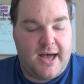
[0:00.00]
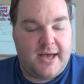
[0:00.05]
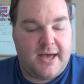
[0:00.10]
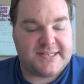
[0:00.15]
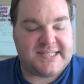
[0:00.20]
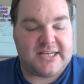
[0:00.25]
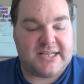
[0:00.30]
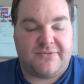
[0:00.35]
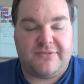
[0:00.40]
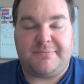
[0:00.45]

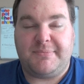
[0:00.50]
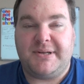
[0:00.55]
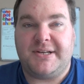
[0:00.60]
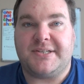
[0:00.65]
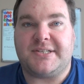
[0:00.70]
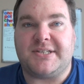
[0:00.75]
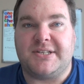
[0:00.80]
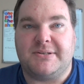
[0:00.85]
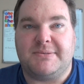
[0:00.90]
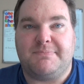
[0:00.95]

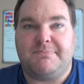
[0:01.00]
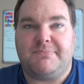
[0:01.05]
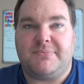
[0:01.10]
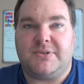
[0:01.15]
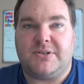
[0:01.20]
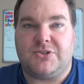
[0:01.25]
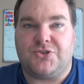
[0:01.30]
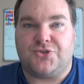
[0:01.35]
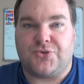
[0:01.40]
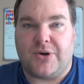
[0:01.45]
self-administered
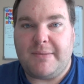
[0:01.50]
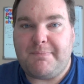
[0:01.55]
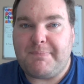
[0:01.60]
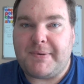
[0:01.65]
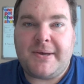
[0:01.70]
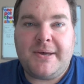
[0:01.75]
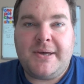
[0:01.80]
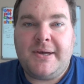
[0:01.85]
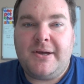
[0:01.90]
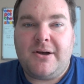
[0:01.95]
drip
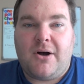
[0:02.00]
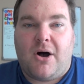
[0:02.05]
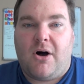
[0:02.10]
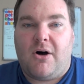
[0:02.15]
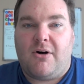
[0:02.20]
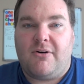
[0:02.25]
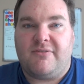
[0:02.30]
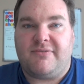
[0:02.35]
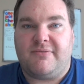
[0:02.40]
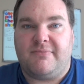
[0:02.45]

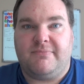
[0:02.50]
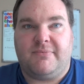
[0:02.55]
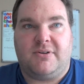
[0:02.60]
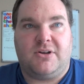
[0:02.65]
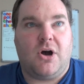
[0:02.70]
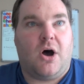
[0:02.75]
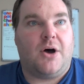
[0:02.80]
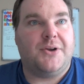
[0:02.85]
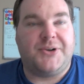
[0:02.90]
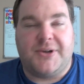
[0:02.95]
of,
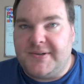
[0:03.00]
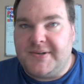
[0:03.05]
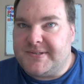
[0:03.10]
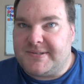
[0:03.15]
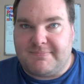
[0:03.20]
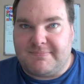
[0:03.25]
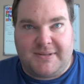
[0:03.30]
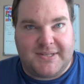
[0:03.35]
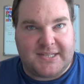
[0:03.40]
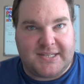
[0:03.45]
God
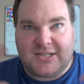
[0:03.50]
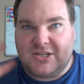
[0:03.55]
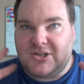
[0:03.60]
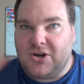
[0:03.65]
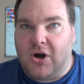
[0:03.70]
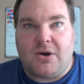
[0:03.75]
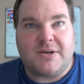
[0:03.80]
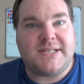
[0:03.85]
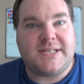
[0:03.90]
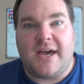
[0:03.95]
knows, this
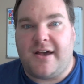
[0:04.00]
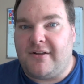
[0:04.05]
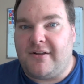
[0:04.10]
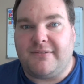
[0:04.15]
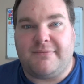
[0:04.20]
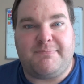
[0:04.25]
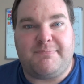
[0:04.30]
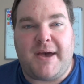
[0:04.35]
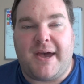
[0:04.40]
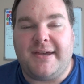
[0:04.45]
cocktail
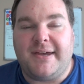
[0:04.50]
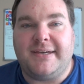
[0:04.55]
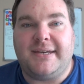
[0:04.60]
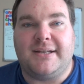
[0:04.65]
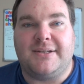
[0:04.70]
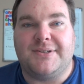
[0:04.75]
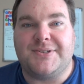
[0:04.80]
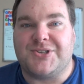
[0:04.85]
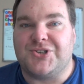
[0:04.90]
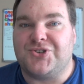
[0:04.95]
of
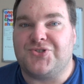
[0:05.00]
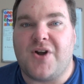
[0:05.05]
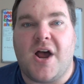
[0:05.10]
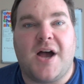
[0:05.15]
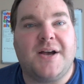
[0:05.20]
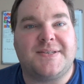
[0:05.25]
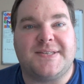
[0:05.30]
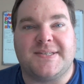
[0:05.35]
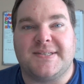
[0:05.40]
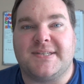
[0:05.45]
painkillers and
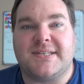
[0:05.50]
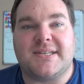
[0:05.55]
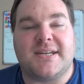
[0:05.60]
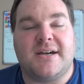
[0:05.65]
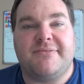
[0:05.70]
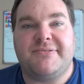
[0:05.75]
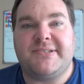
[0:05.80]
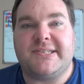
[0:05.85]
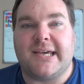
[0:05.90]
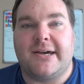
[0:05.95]
drugs and
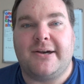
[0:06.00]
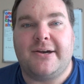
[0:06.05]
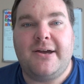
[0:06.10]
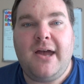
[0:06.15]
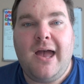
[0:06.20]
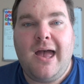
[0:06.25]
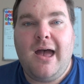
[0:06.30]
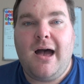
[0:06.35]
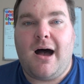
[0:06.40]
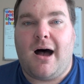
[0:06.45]
stuff, so
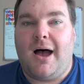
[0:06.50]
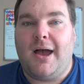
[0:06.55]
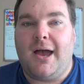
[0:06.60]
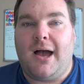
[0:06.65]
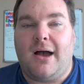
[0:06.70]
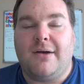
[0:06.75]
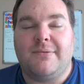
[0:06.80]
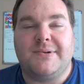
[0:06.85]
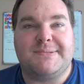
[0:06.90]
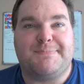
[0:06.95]

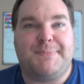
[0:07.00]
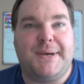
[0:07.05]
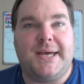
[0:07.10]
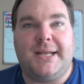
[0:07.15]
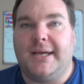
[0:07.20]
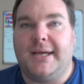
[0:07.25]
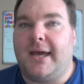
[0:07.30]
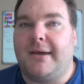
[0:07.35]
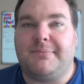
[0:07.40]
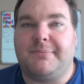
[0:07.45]
I was
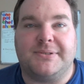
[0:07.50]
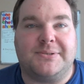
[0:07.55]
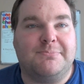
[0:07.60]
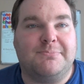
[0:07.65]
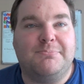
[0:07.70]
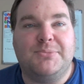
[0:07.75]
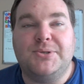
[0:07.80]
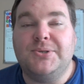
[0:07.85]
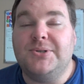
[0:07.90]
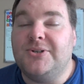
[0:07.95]
barely able to
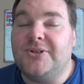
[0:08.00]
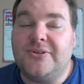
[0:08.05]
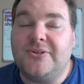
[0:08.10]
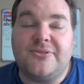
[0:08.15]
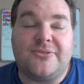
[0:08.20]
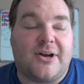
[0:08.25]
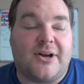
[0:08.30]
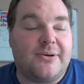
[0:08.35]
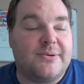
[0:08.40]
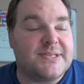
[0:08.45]

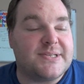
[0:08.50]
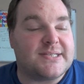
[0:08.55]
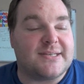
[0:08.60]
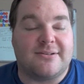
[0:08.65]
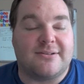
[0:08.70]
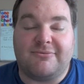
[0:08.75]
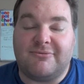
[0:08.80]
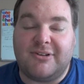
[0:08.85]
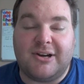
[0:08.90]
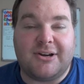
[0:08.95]
move. I was
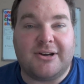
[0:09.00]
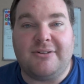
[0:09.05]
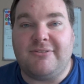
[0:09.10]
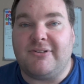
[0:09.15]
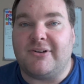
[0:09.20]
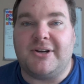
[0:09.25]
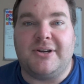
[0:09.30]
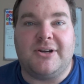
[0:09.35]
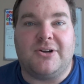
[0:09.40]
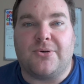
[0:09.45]
sort of very,
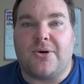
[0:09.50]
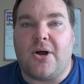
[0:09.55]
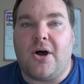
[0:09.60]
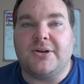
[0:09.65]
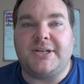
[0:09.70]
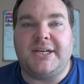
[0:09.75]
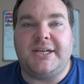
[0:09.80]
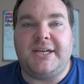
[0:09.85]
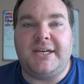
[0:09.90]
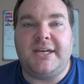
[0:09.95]
very
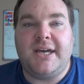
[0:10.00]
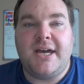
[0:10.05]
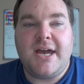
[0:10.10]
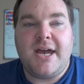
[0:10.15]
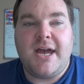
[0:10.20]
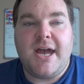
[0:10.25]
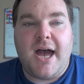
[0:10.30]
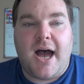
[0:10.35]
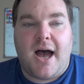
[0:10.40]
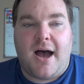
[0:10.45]
groggy.
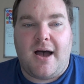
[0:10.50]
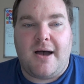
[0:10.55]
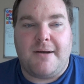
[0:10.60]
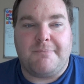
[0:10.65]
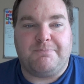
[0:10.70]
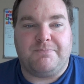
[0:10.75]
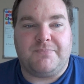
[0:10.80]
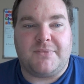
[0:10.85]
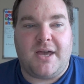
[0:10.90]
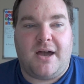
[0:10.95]

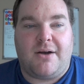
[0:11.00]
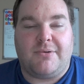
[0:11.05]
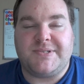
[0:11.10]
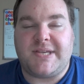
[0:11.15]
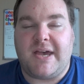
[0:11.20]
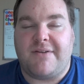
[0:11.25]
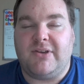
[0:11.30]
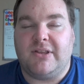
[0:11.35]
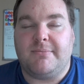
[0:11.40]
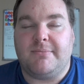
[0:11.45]
I was
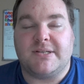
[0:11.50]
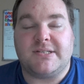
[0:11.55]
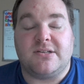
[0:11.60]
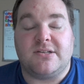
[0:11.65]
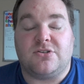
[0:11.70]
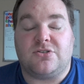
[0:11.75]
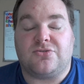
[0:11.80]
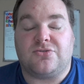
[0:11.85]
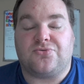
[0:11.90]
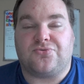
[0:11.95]
having the most
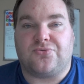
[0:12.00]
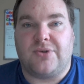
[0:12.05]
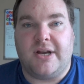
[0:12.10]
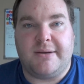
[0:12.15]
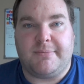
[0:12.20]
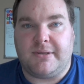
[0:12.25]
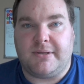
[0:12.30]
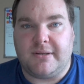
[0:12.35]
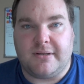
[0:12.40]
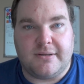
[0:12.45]

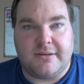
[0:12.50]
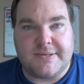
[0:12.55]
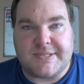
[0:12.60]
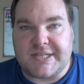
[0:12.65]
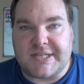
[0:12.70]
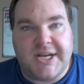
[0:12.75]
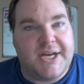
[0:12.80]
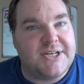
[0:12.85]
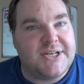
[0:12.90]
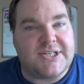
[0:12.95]
incredible
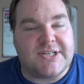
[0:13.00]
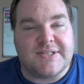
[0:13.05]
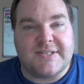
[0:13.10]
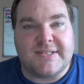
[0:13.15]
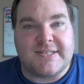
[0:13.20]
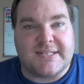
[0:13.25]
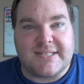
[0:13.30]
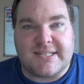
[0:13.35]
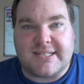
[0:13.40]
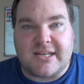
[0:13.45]

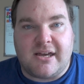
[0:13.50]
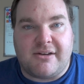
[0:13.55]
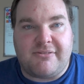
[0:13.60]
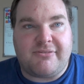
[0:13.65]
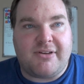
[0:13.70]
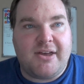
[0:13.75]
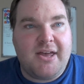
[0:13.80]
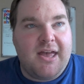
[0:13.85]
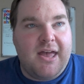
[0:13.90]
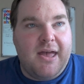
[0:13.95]
hallucinations and
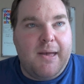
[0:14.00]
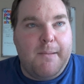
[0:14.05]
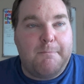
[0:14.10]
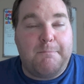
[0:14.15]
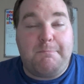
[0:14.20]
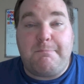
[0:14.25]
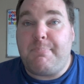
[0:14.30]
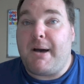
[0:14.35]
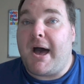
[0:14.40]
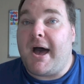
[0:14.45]
stuff.
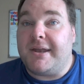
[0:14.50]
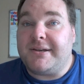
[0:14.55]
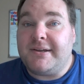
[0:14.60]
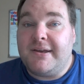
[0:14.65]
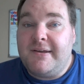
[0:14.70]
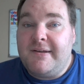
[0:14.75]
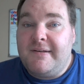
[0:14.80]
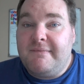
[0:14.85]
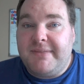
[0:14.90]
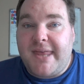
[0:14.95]
But
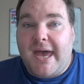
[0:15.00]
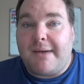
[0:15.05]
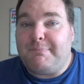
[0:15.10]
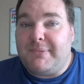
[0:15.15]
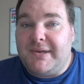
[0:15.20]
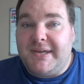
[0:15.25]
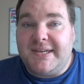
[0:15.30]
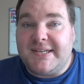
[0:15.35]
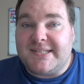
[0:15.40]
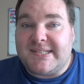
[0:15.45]
that
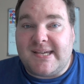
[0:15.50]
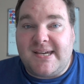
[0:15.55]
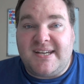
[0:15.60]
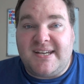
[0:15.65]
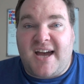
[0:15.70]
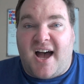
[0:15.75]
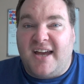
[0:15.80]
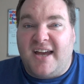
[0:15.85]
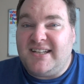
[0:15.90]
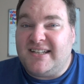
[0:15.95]
being
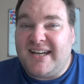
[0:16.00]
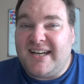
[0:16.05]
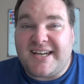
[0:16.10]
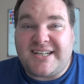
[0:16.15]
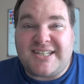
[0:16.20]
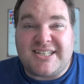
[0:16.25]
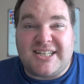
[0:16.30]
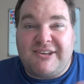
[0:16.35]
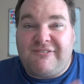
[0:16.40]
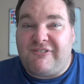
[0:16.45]
said, I didn't
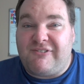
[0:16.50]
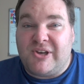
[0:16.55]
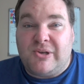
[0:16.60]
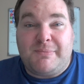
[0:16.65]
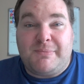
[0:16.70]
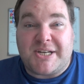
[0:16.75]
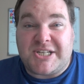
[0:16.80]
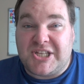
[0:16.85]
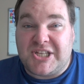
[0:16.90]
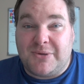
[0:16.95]
actually feel
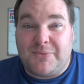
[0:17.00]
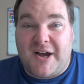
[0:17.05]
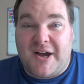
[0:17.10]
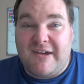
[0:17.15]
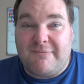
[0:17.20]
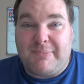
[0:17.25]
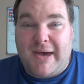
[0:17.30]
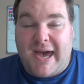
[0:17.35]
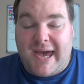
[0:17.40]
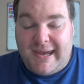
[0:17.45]
much in the way
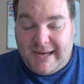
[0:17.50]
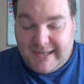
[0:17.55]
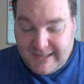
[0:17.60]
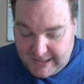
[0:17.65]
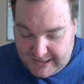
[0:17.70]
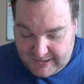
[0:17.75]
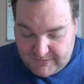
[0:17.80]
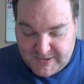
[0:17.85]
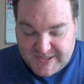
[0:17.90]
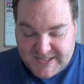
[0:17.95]
of pain.
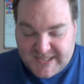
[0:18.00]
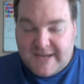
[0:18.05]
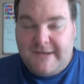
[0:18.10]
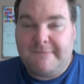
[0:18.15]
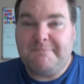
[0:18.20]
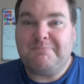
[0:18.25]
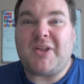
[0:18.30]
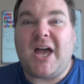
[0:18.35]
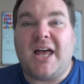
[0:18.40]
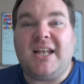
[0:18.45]
It was
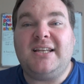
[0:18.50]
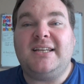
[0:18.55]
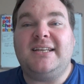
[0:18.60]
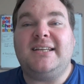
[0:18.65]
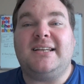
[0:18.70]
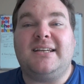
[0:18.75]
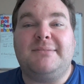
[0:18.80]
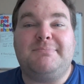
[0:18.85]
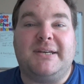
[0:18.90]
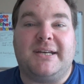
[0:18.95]
a
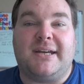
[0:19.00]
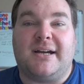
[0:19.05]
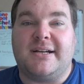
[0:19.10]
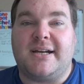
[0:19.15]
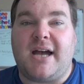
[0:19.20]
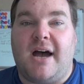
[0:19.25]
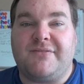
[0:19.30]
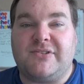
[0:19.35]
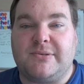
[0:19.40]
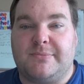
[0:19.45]
little bit
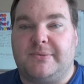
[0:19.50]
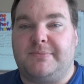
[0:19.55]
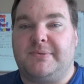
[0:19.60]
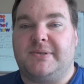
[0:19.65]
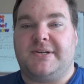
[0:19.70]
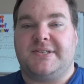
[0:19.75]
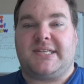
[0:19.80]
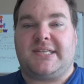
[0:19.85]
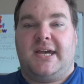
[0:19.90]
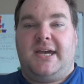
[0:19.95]
uncomfortable
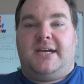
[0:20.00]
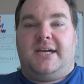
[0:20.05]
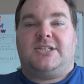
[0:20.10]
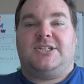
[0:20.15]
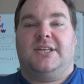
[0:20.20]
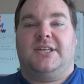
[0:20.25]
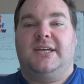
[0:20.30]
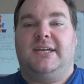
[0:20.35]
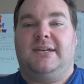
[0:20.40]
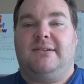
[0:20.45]
because they
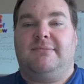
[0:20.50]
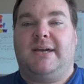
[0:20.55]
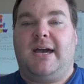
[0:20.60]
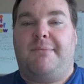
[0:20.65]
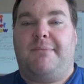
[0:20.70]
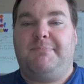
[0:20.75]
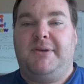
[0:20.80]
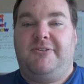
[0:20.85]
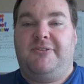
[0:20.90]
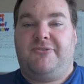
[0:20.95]
actually
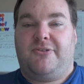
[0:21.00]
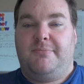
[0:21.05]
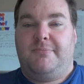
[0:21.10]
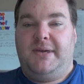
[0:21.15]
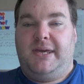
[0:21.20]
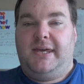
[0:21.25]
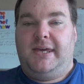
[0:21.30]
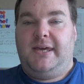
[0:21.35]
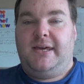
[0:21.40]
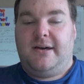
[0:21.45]
cut me from
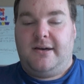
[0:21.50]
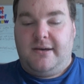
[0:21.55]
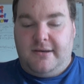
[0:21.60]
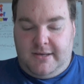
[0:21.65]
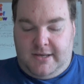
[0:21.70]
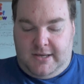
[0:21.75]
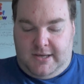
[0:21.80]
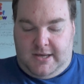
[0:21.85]
here